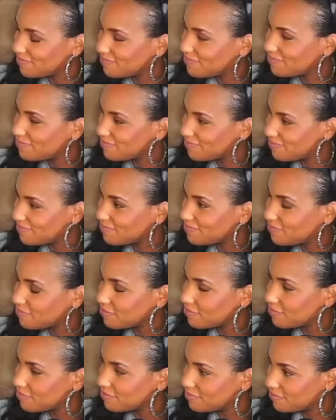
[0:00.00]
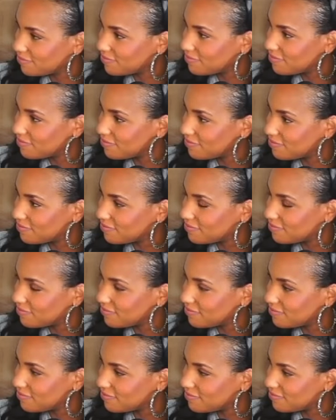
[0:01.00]

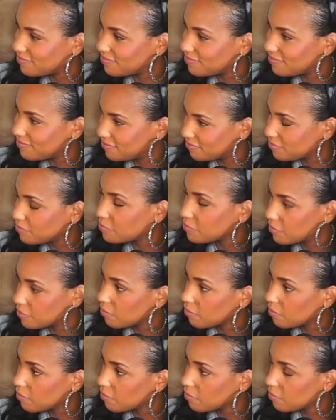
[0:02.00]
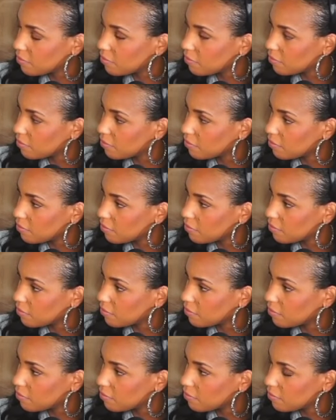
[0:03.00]

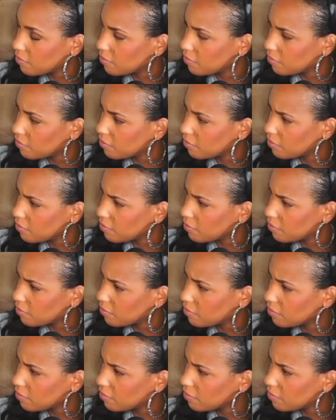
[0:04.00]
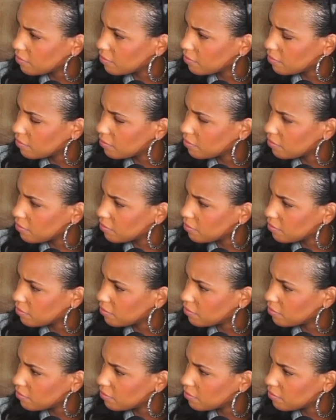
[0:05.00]

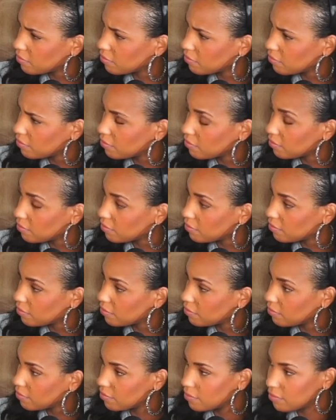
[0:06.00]
[no speech]